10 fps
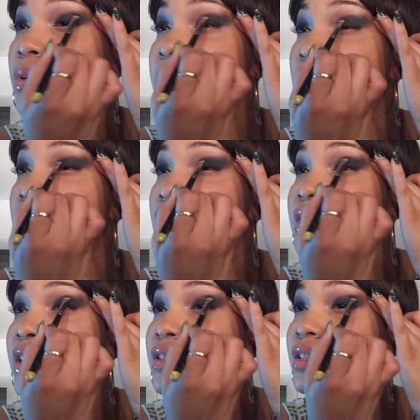We're building
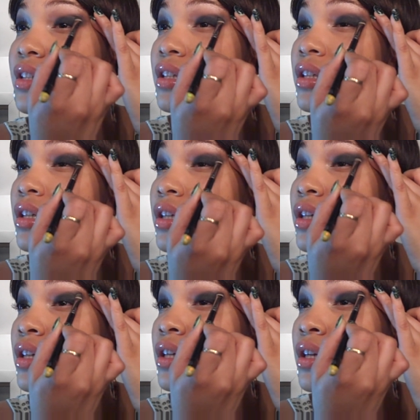intensity.
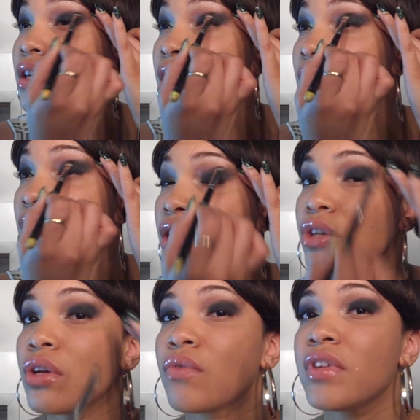
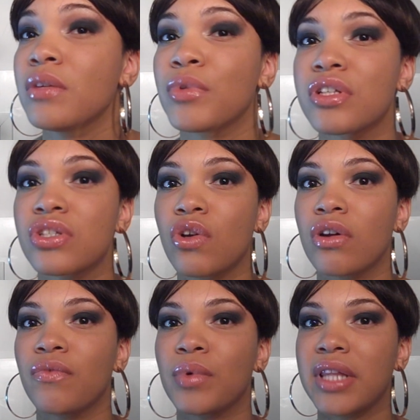You don't really want to
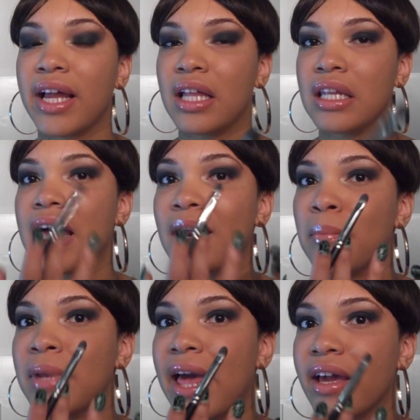start off with like a lot
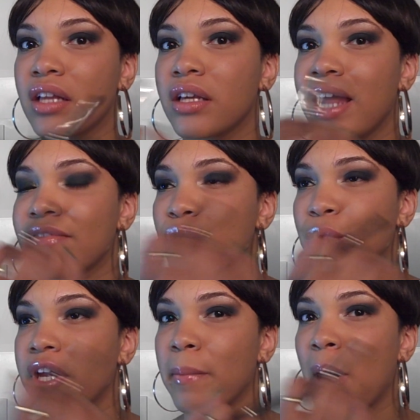of black and then have to
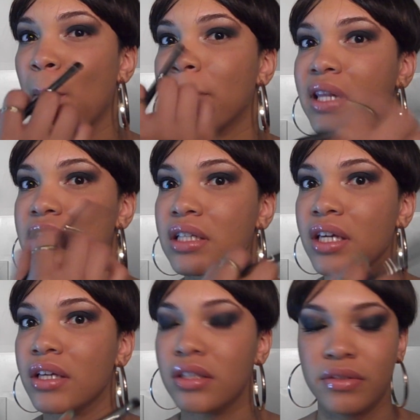worry about
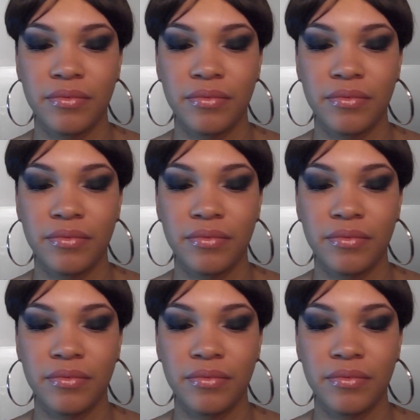blending it.